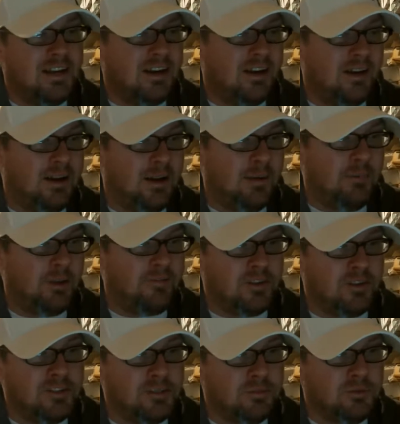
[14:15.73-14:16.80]
I
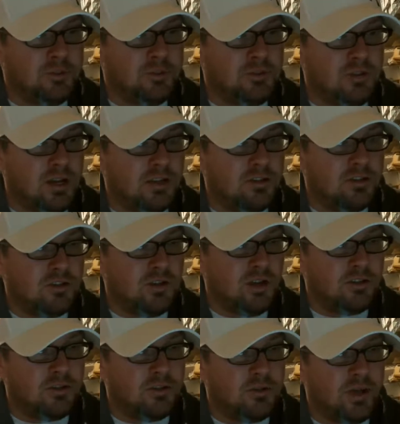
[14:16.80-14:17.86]
found some
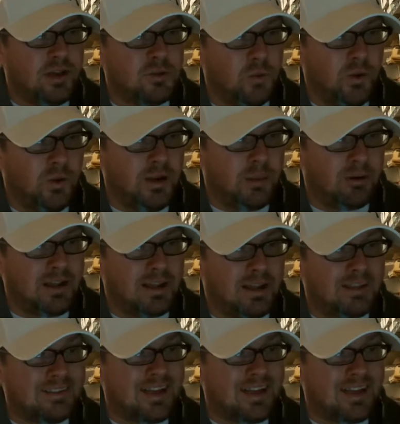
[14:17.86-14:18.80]
2001 Upper Deck